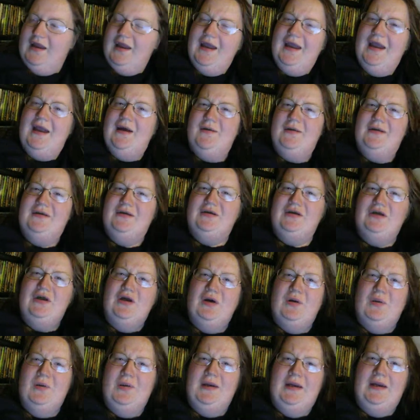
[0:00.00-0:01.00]
it was
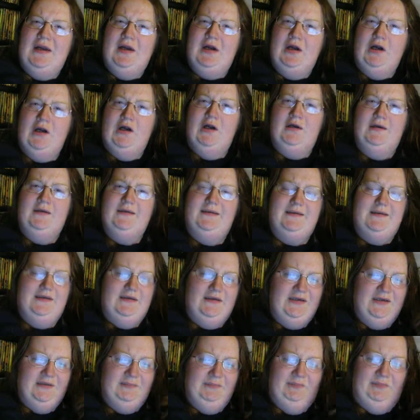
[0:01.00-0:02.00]
New Year's,
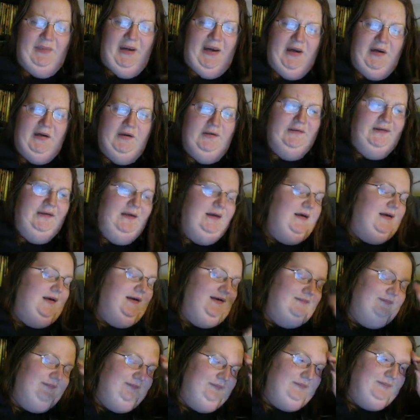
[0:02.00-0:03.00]
just barely.
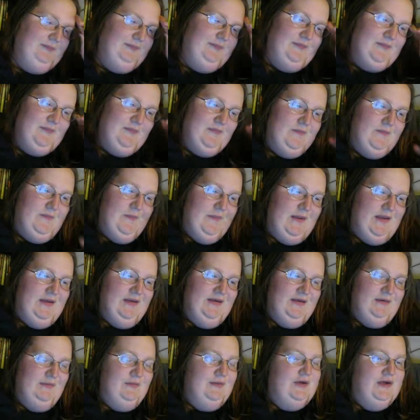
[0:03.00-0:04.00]
Um,
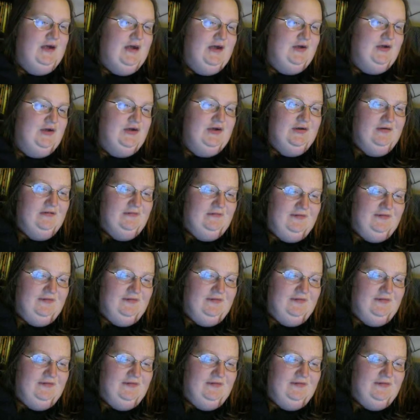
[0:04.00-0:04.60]
don't judge.